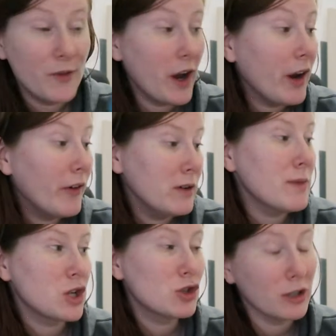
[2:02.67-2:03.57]
very
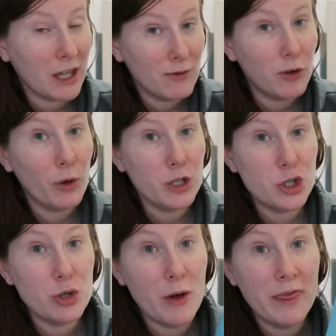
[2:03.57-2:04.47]
much looking forward
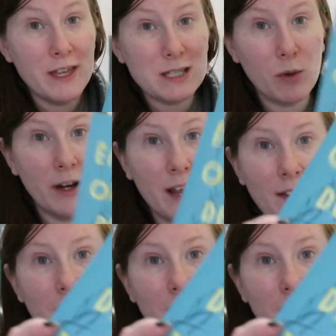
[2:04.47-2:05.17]
to this one. And